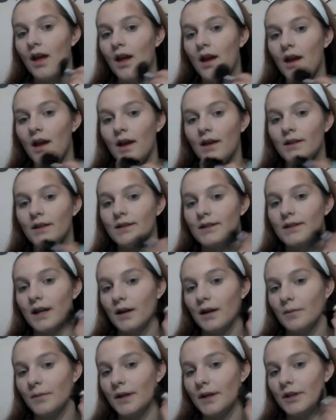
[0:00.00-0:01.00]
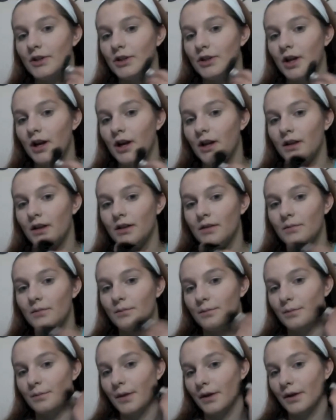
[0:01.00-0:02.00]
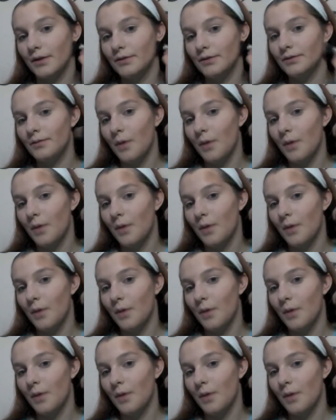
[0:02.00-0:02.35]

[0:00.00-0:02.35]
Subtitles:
and down my jawbone,